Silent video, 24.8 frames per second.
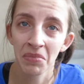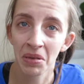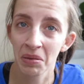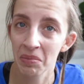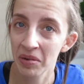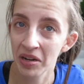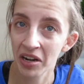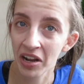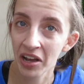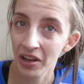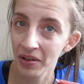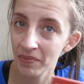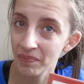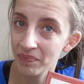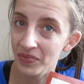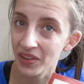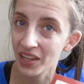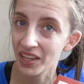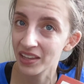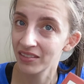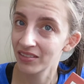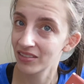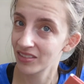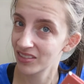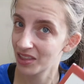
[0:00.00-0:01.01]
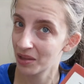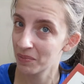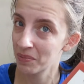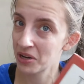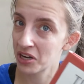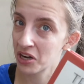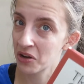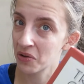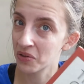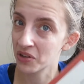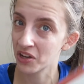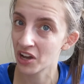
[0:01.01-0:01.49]
maybe not. Let
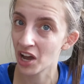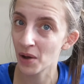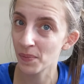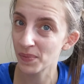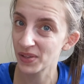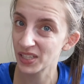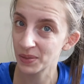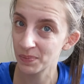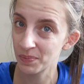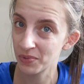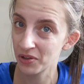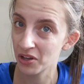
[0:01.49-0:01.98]
me know in the comments